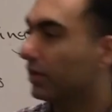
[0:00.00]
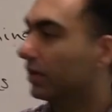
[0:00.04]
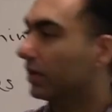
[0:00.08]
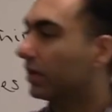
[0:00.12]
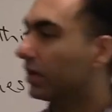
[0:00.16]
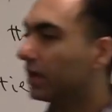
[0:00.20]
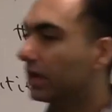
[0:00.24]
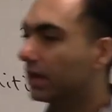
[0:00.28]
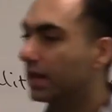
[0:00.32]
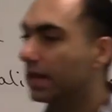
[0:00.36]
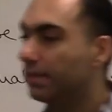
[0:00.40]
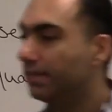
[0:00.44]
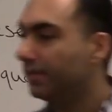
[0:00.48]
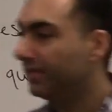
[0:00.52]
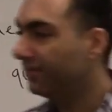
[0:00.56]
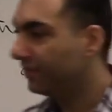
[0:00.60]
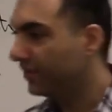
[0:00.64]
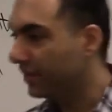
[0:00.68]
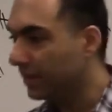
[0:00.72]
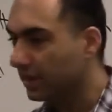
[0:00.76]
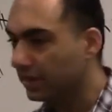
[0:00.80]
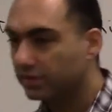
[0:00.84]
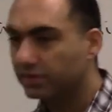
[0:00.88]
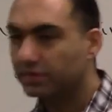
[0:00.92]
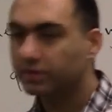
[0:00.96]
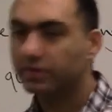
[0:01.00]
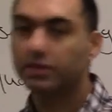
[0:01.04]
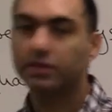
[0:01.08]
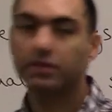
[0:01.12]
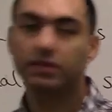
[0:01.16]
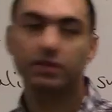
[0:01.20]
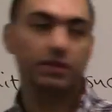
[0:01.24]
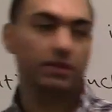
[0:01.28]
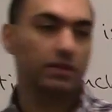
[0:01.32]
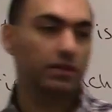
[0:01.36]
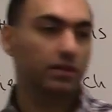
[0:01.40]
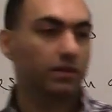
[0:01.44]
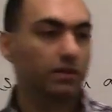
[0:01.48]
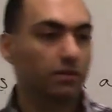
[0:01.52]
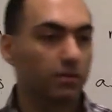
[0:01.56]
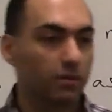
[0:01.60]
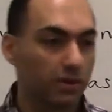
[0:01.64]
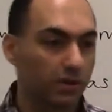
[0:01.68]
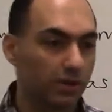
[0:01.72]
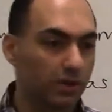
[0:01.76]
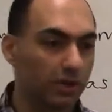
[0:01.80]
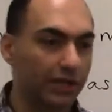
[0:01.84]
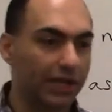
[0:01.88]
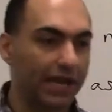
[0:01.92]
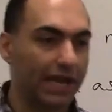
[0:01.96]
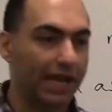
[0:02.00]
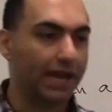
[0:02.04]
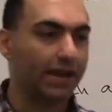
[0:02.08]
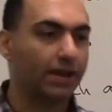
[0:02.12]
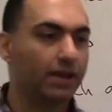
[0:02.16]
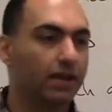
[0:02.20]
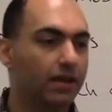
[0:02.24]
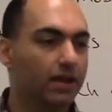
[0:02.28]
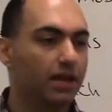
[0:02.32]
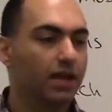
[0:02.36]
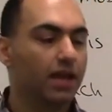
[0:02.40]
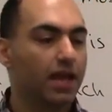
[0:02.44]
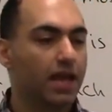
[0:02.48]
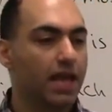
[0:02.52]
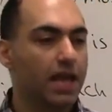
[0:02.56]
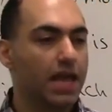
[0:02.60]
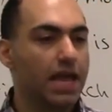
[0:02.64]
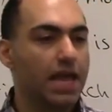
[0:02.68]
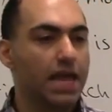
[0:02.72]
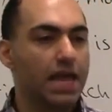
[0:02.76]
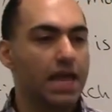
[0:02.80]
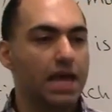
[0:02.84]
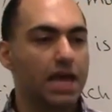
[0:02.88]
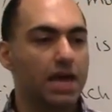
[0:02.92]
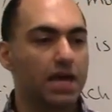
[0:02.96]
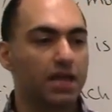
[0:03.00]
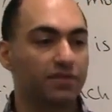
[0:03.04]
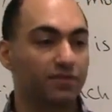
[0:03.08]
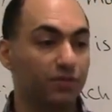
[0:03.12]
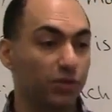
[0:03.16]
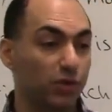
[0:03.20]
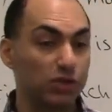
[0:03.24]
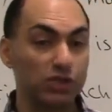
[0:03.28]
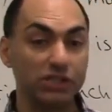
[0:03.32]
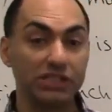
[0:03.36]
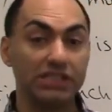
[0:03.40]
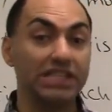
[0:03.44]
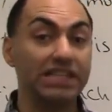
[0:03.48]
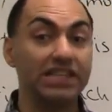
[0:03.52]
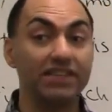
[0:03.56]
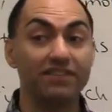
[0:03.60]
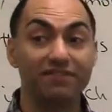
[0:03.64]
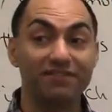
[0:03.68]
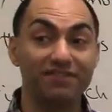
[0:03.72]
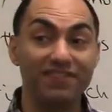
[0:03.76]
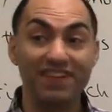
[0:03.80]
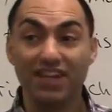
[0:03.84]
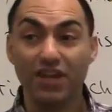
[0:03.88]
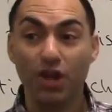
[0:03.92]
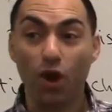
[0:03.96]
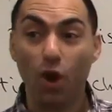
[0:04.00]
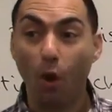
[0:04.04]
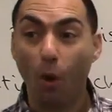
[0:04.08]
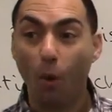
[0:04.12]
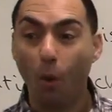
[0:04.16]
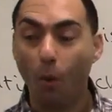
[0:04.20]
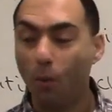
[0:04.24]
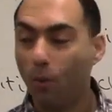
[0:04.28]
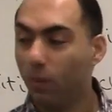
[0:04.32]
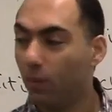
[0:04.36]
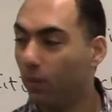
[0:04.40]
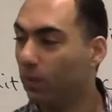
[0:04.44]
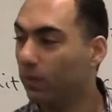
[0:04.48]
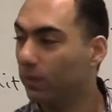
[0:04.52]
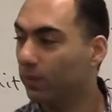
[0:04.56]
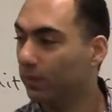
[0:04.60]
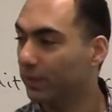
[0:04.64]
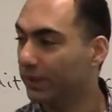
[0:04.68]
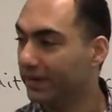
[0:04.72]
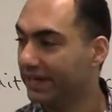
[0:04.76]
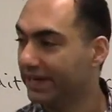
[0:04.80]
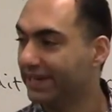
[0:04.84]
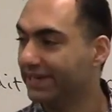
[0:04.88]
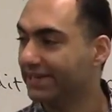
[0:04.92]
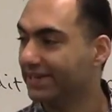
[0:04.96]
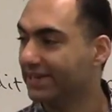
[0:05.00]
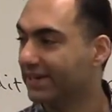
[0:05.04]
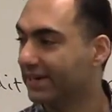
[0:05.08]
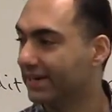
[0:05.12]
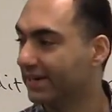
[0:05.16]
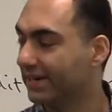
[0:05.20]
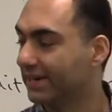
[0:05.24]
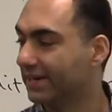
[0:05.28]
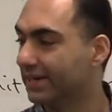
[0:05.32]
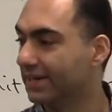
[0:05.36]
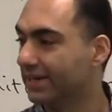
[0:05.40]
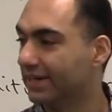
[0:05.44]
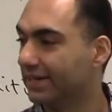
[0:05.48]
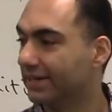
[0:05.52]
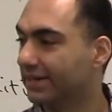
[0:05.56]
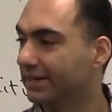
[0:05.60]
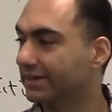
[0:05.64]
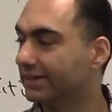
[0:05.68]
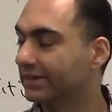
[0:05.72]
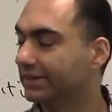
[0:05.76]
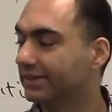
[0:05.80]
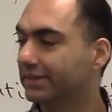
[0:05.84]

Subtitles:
are a couple of things I want to look at. Unfortunately, the video we did on the